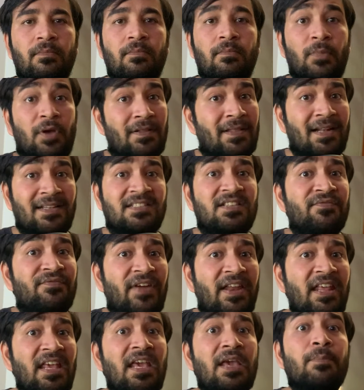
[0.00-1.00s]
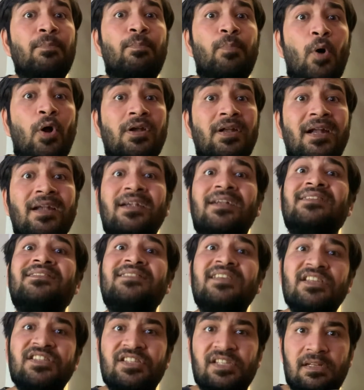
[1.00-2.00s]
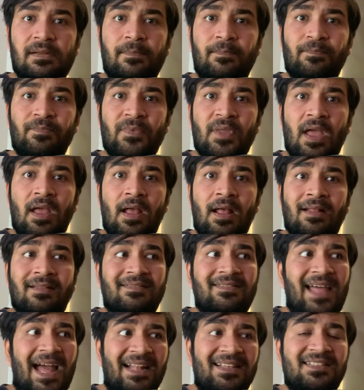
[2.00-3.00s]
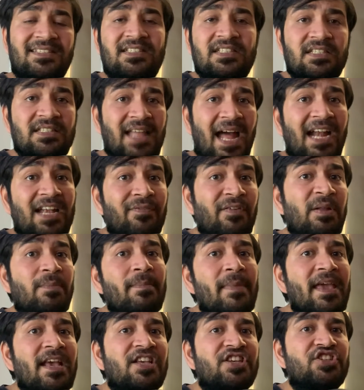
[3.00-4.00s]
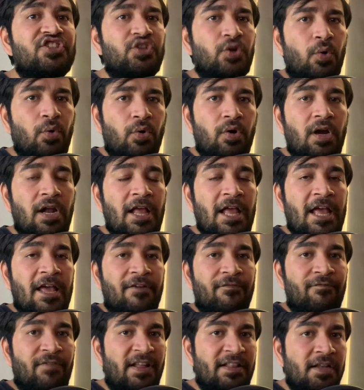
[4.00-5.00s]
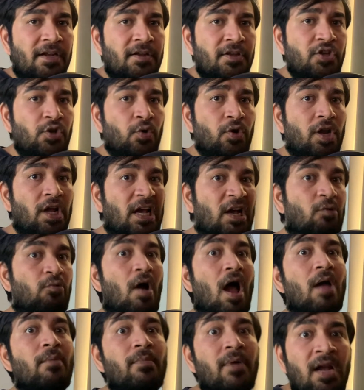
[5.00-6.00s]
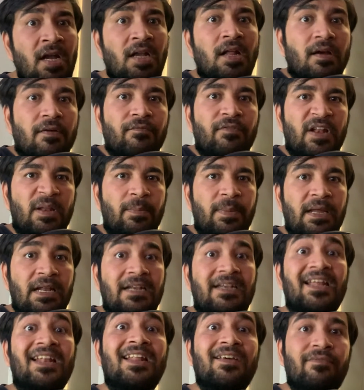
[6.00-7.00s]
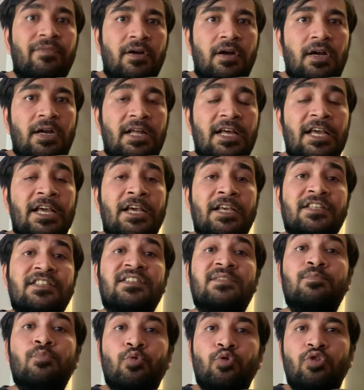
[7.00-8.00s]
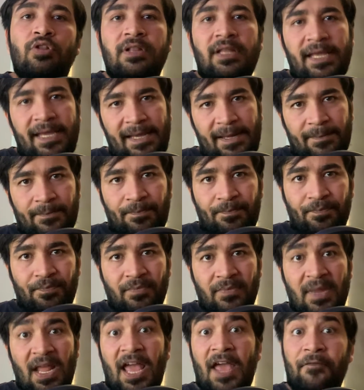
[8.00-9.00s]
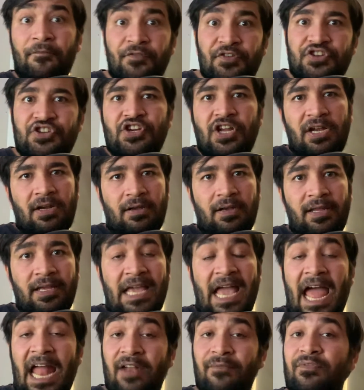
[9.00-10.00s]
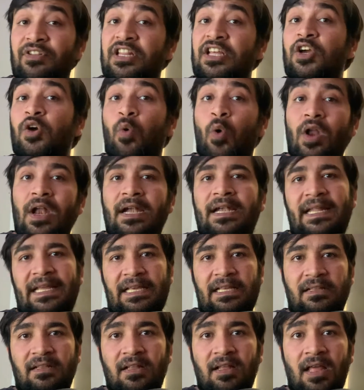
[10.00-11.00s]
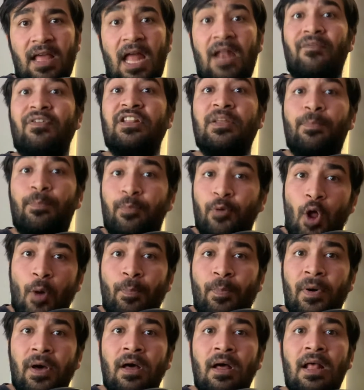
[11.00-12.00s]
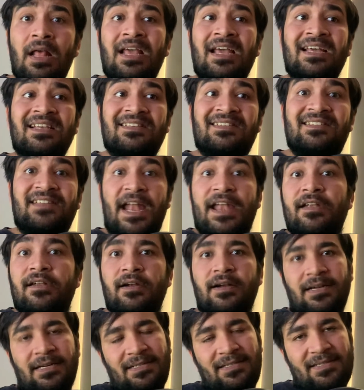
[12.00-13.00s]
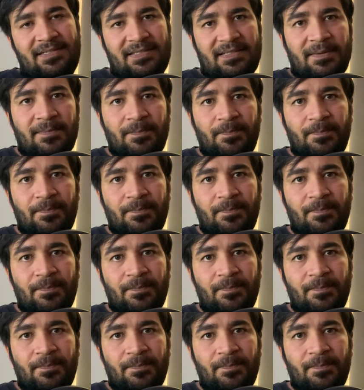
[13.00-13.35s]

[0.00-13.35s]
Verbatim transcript: because that's a very important decision that's that will make sure whether your requirement will be delivered smoothly efficiently and with the quality and with the proper standards